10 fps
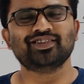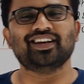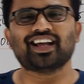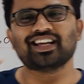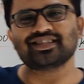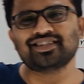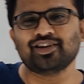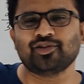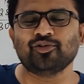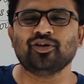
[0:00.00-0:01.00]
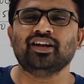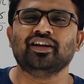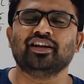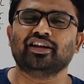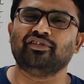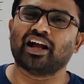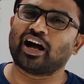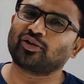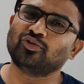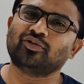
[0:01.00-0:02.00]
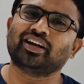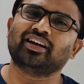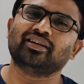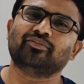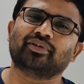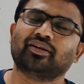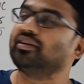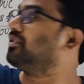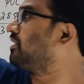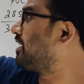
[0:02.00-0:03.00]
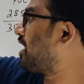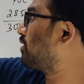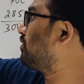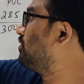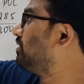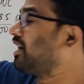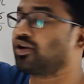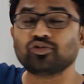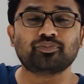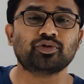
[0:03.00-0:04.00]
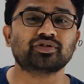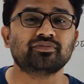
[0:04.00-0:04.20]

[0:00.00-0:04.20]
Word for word: Last year, Yardo PUC